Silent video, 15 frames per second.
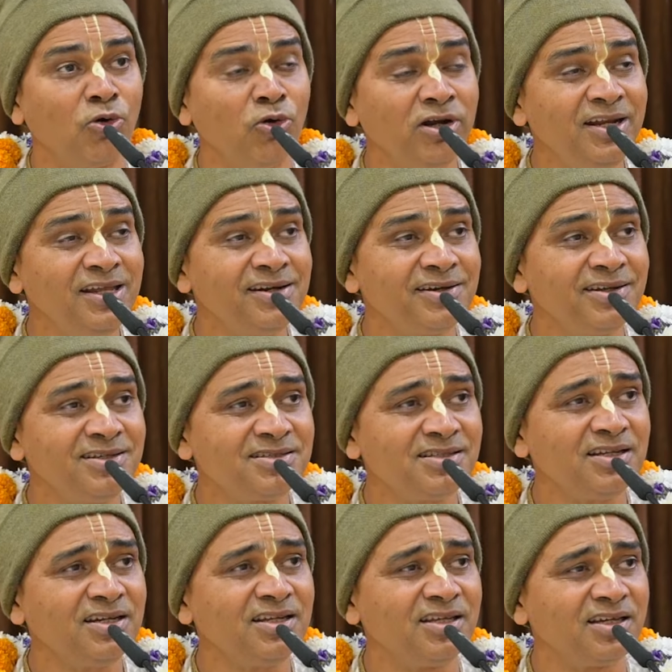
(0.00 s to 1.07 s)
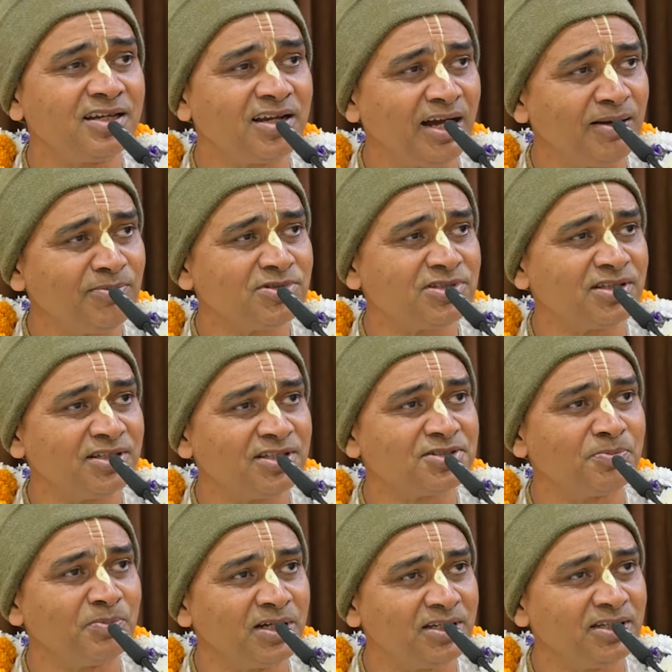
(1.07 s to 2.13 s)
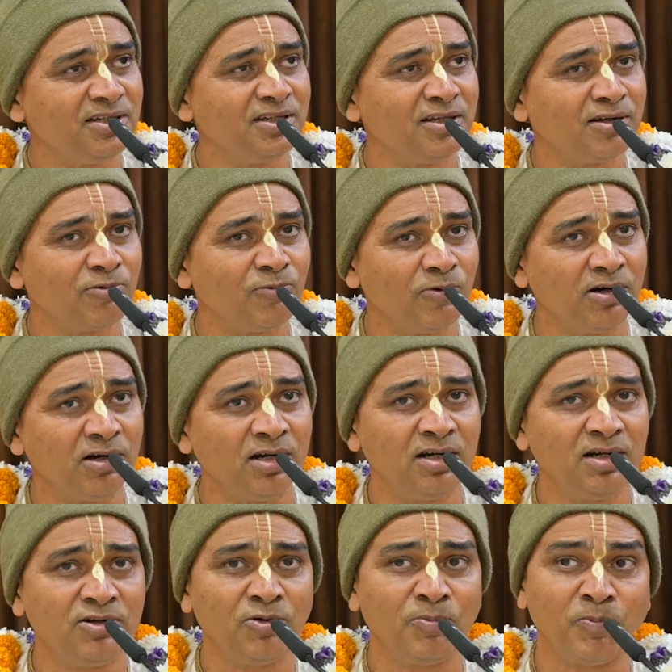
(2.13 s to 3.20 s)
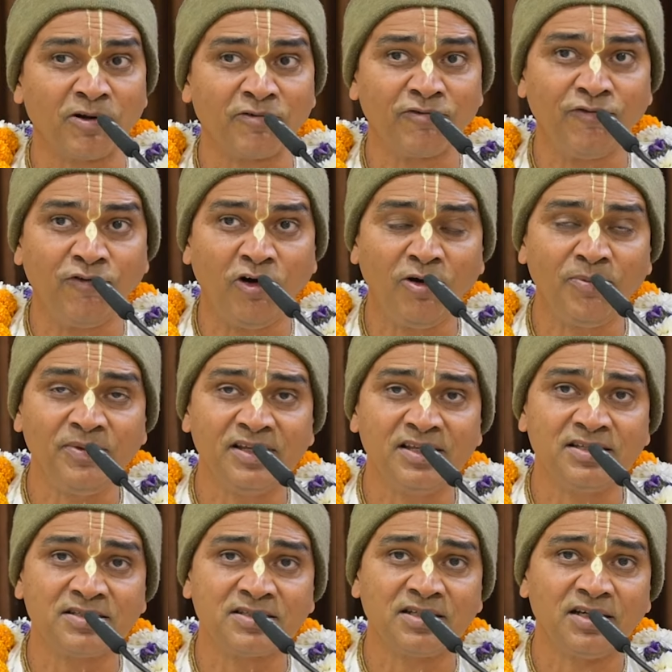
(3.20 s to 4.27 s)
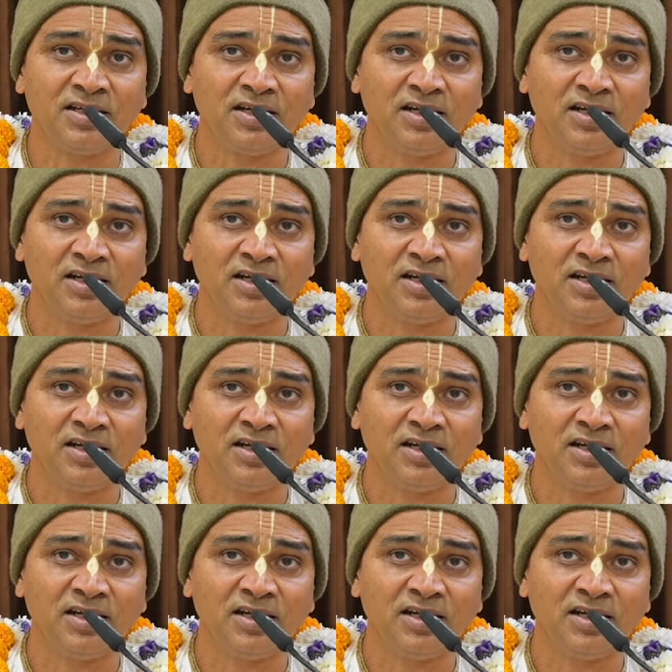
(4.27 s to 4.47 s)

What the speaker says: only reason he comes in this material world to perform his